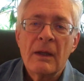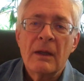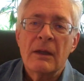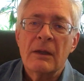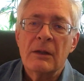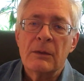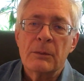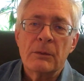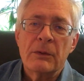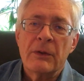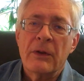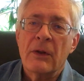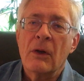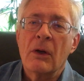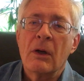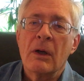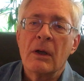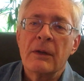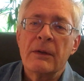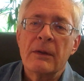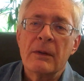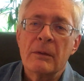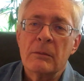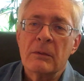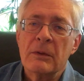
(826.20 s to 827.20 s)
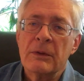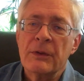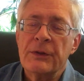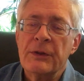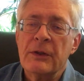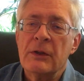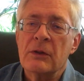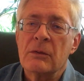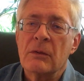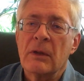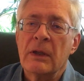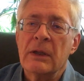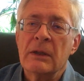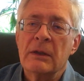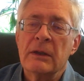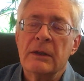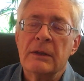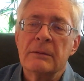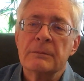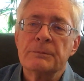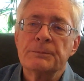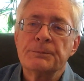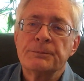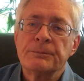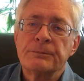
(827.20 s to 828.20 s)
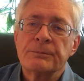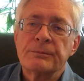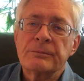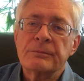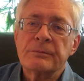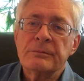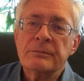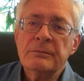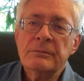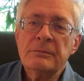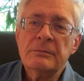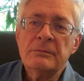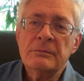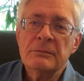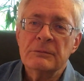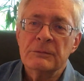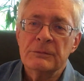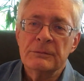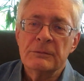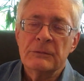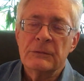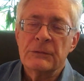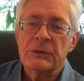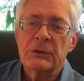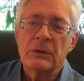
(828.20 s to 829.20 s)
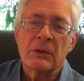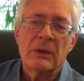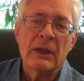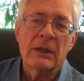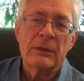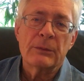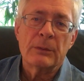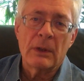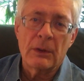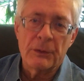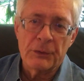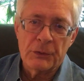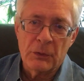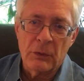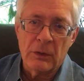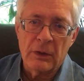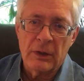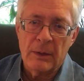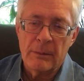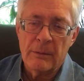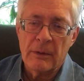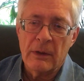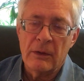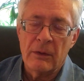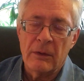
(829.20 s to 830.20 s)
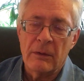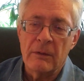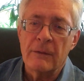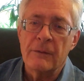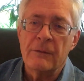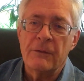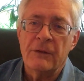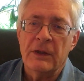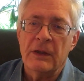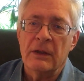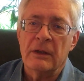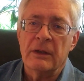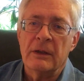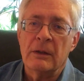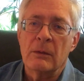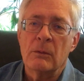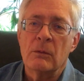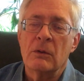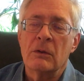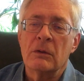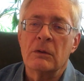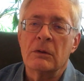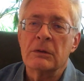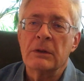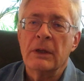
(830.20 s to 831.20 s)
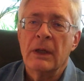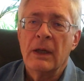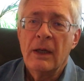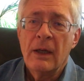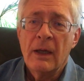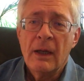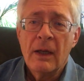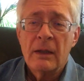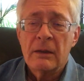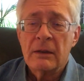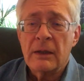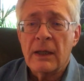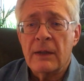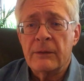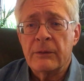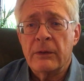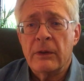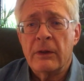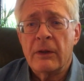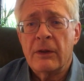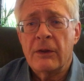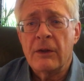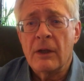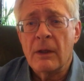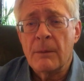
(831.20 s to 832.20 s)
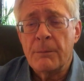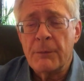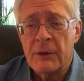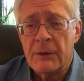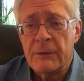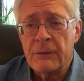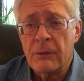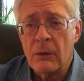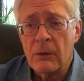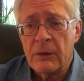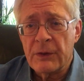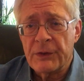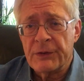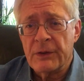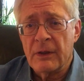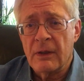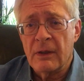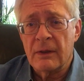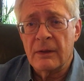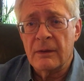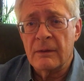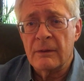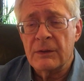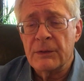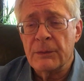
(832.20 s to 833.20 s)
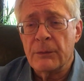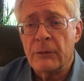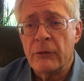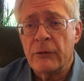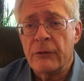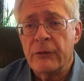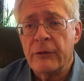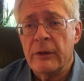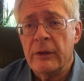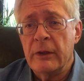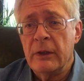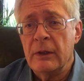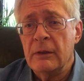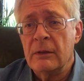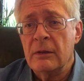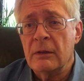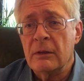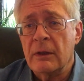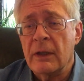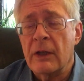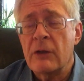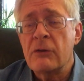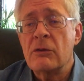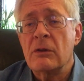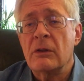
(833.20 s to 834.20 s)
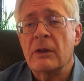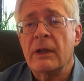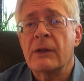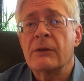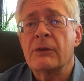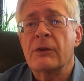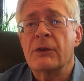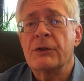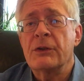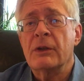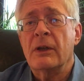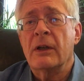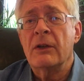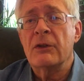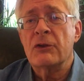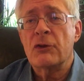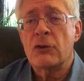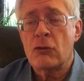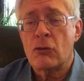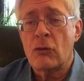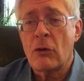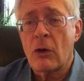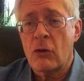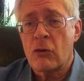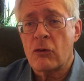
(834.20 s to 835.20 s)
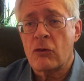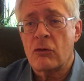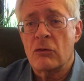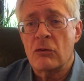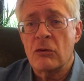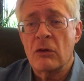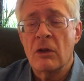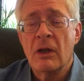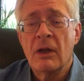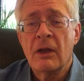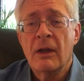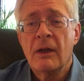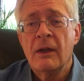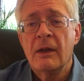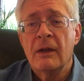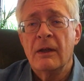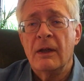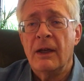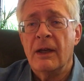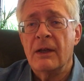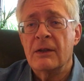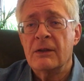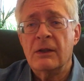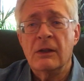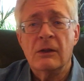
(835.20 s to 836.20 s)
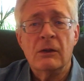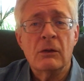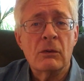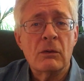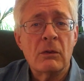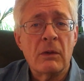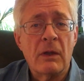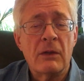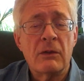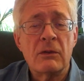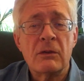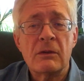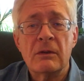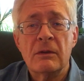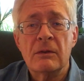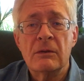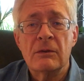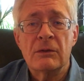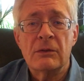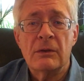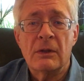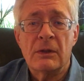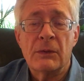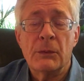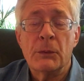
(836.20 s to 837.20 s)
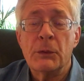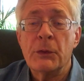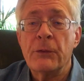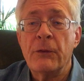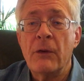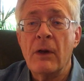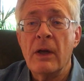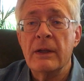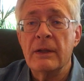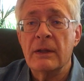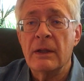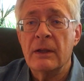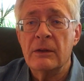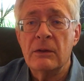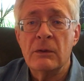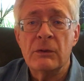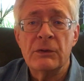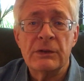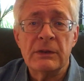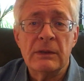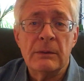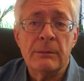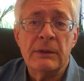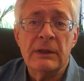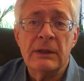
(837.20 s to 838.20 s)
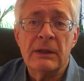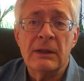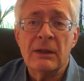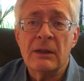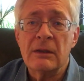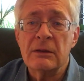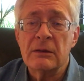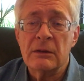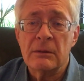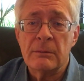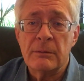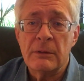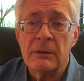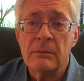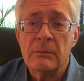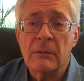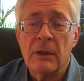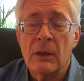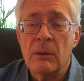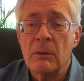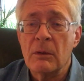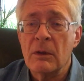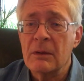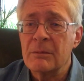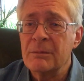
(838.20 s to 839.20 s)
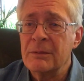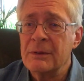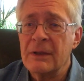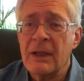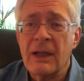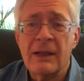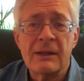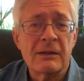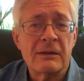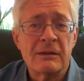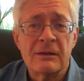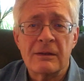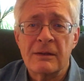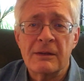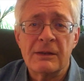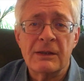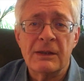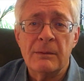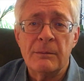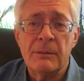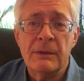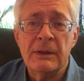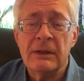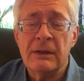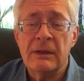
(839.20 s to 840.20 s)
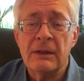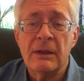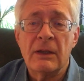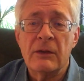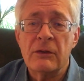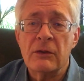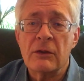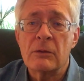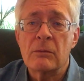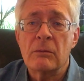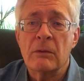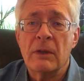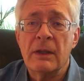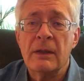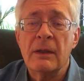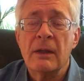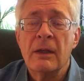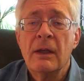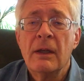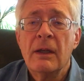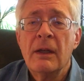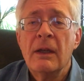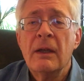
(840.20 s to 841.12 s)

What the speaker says: is with the heart that one sees rightly. So that's what I was talking about, their feeling world. A lot of other therapists focus on this very intellectual exercise, structure, asking you questions. So it's fine. I do CBT a little bit in my work, but that's CBT I just read